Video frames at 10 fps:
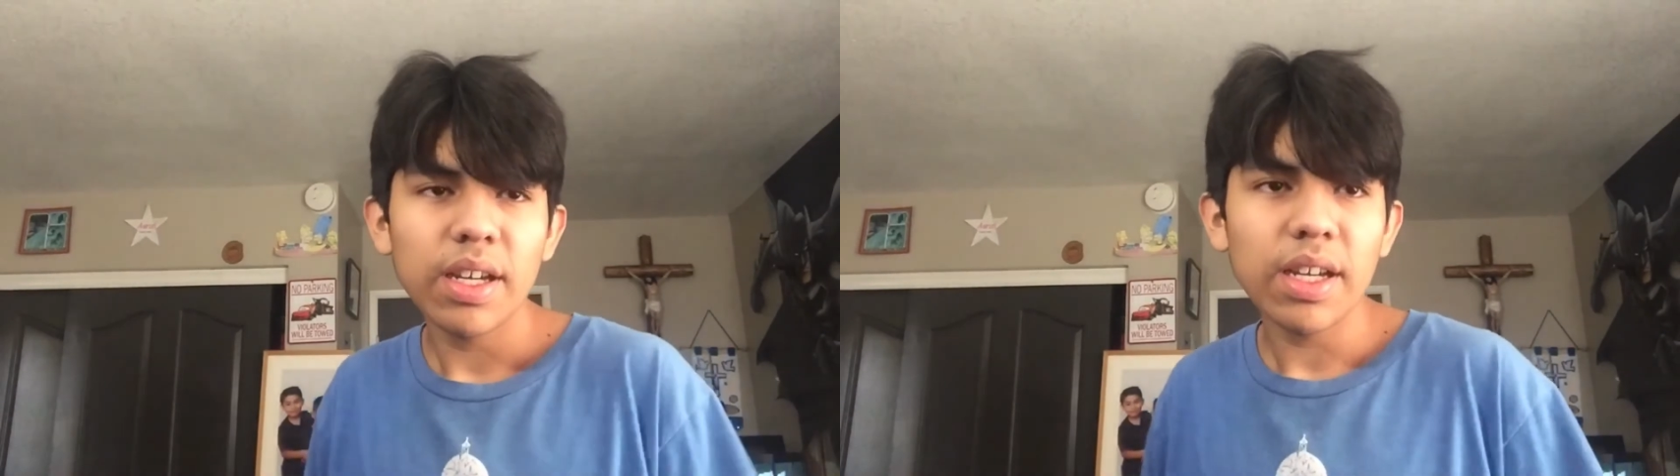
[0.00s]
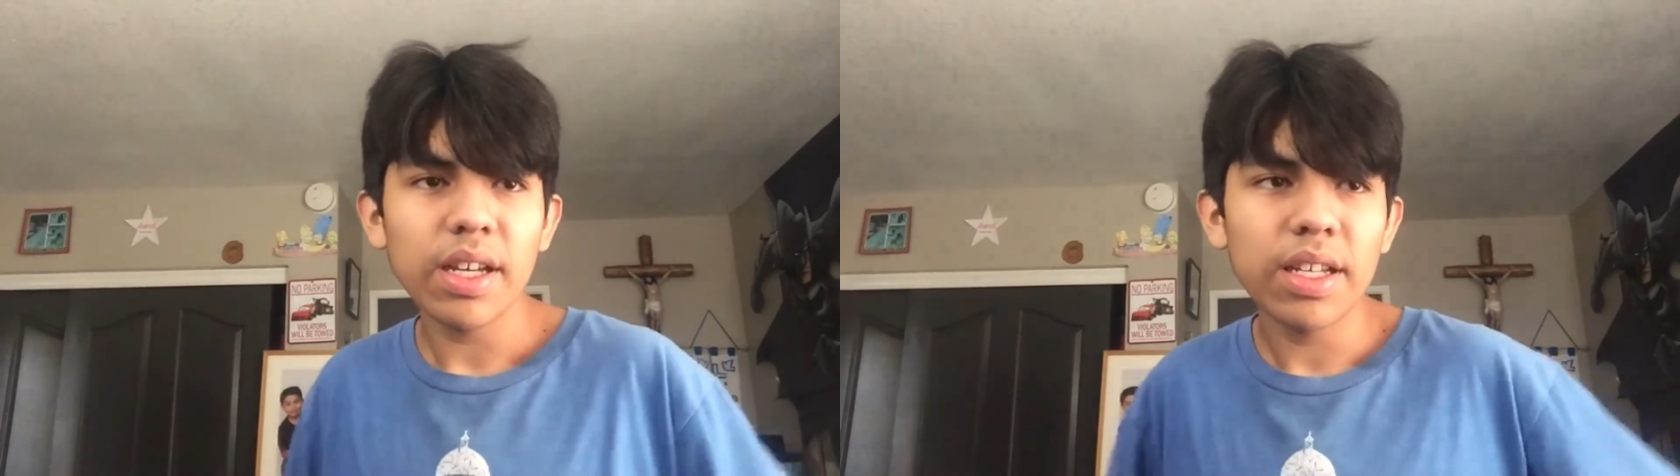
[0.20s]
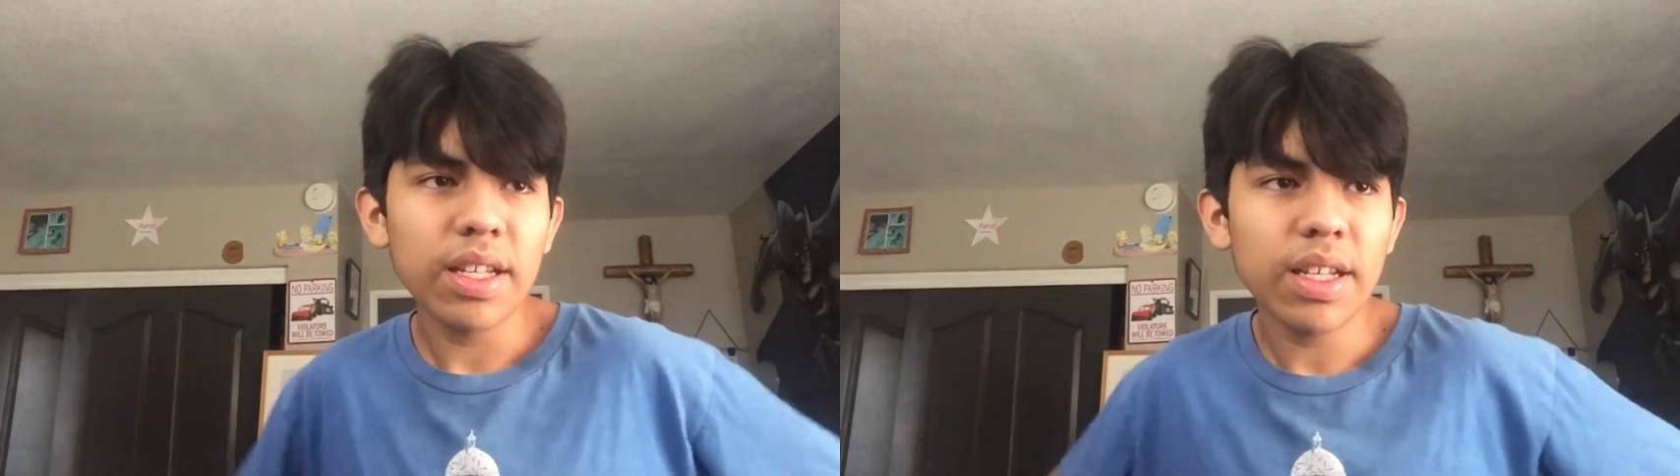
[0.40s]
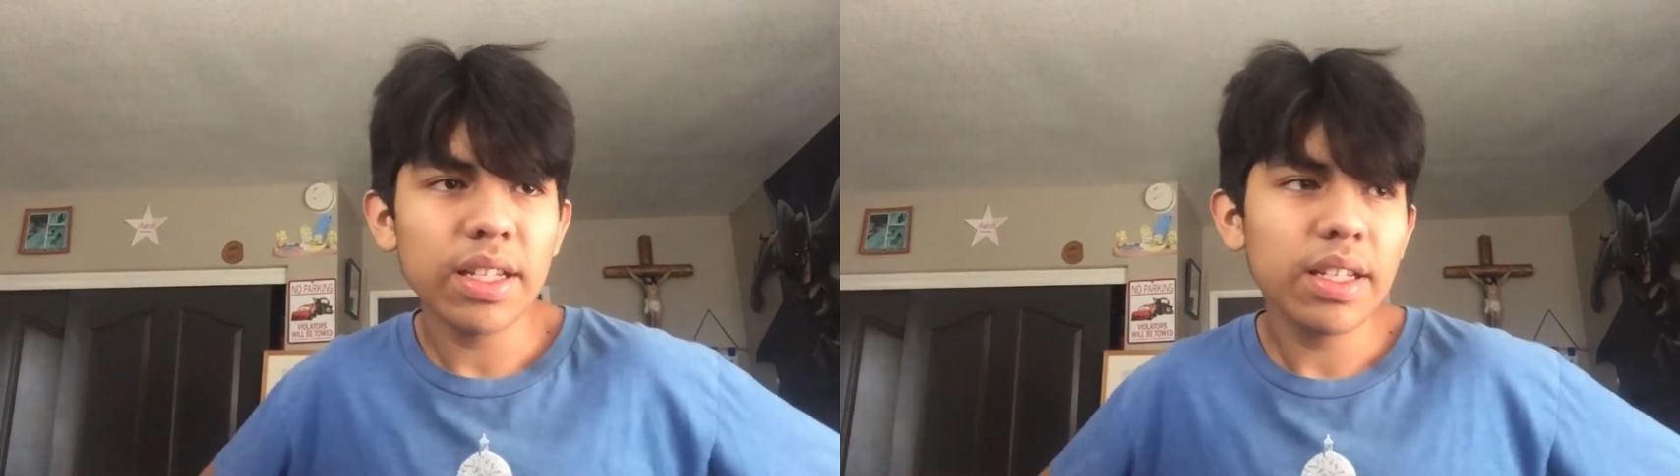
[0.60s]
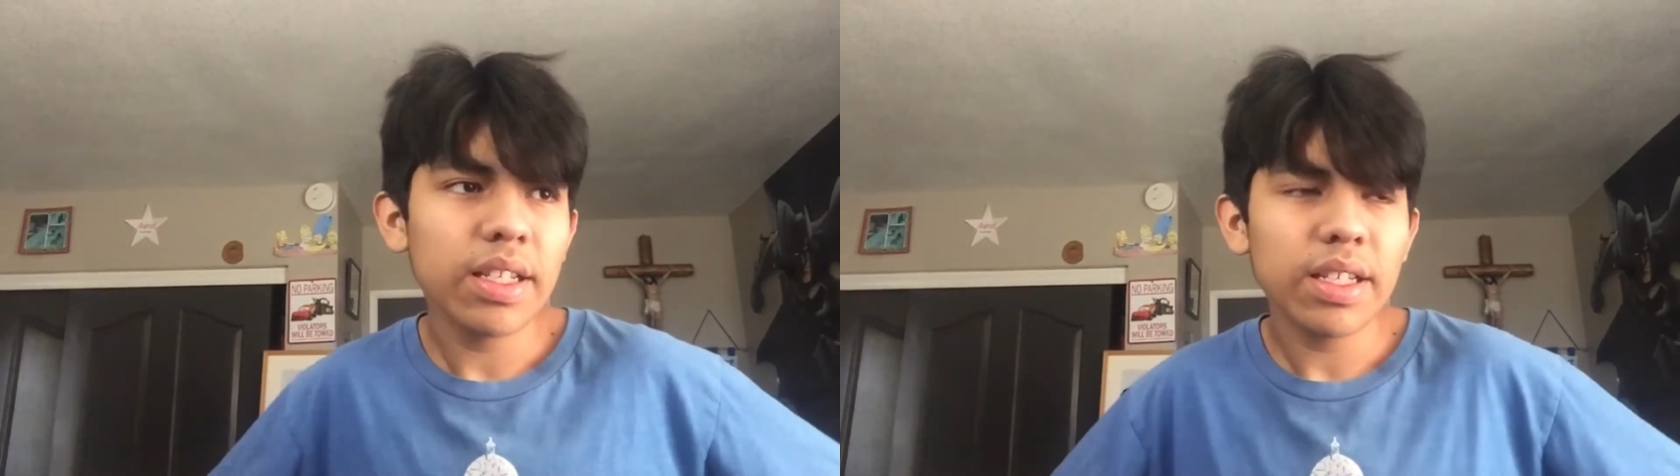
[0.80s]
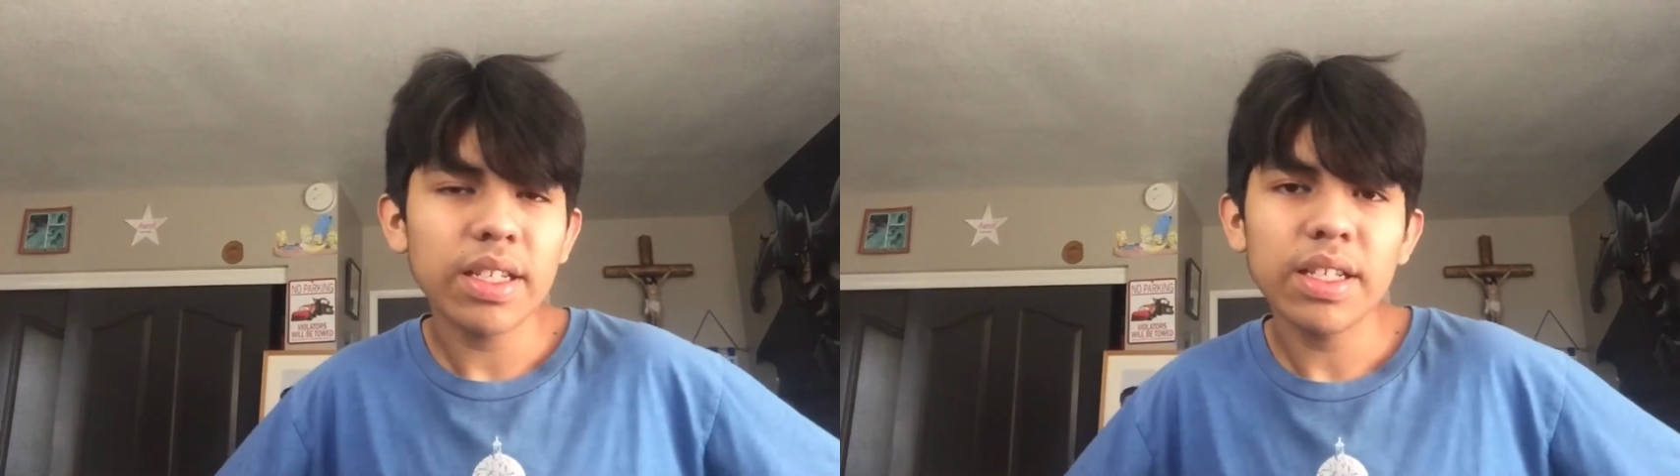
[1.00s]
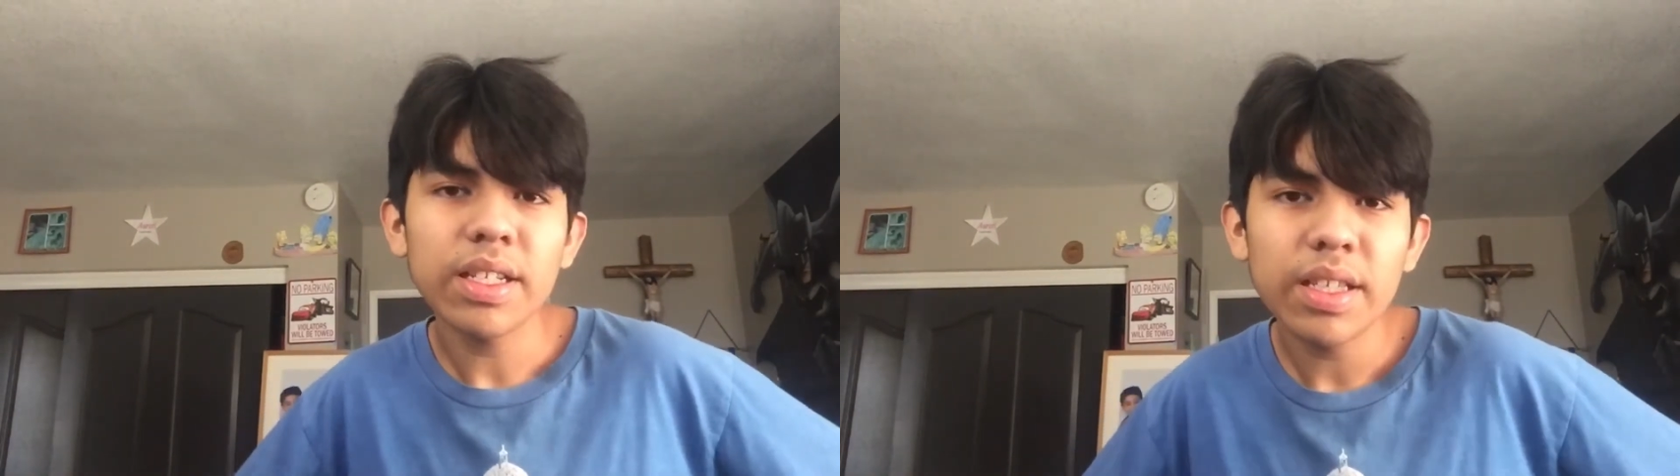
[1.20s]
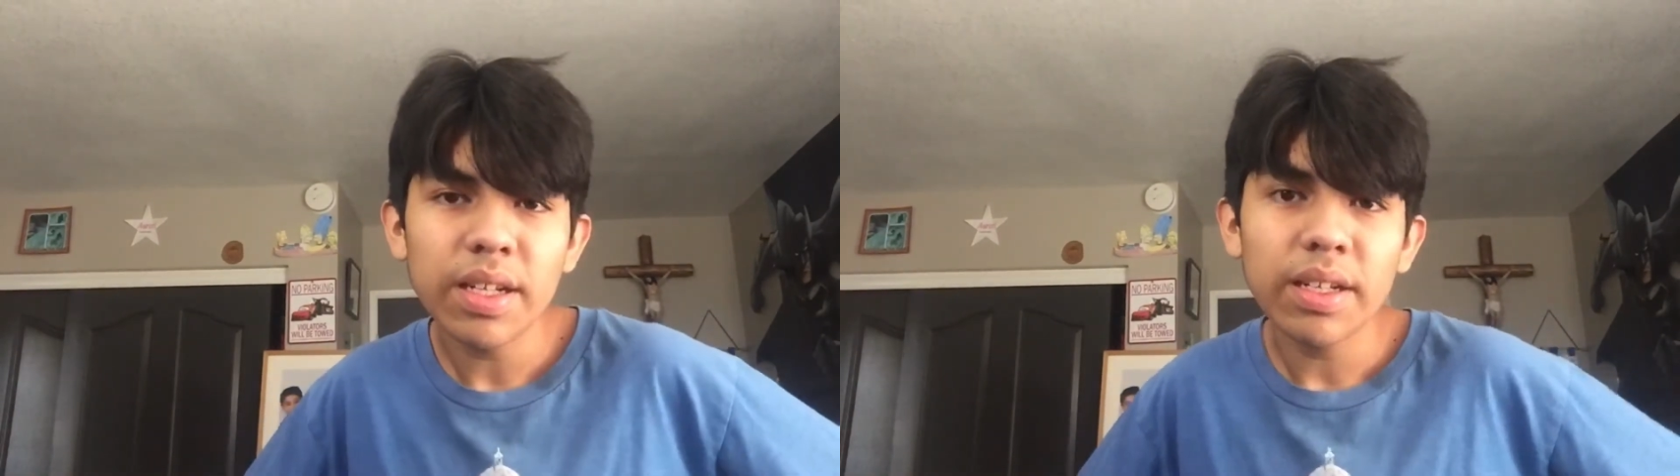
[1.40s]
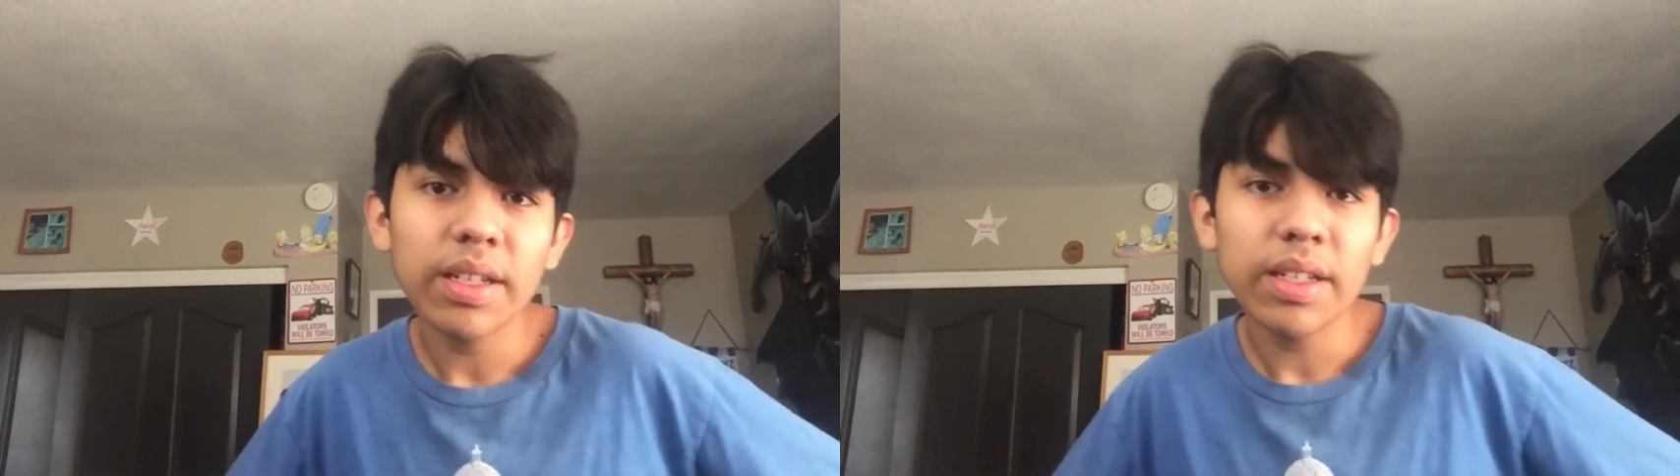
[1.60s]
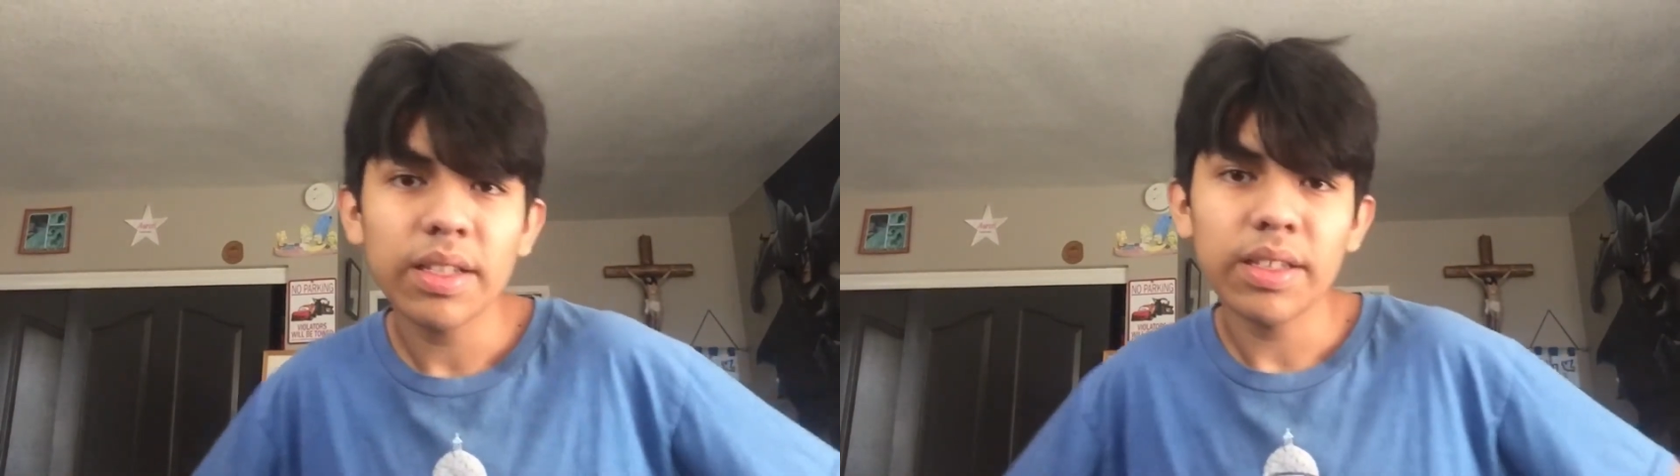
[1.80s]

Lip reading: And then the